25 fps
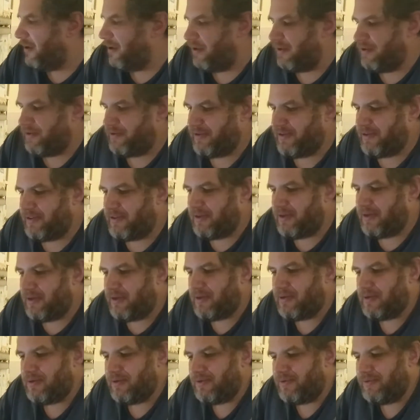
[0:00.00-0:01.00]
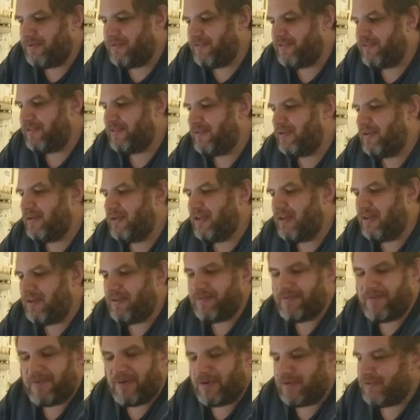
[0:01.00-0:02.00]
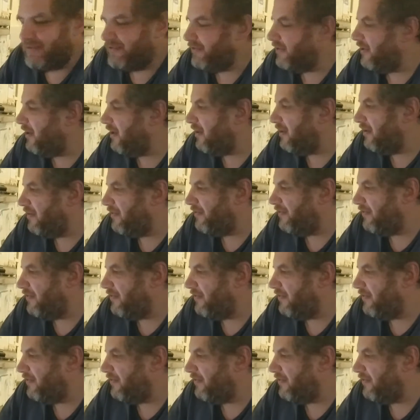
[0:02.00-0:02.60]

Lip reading: I did the Norton's antivirus scan,